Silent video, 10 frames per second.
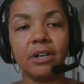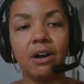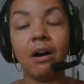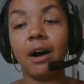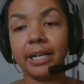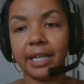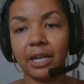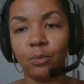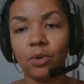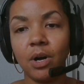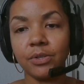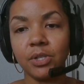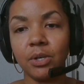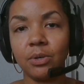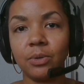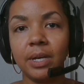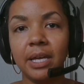on it will also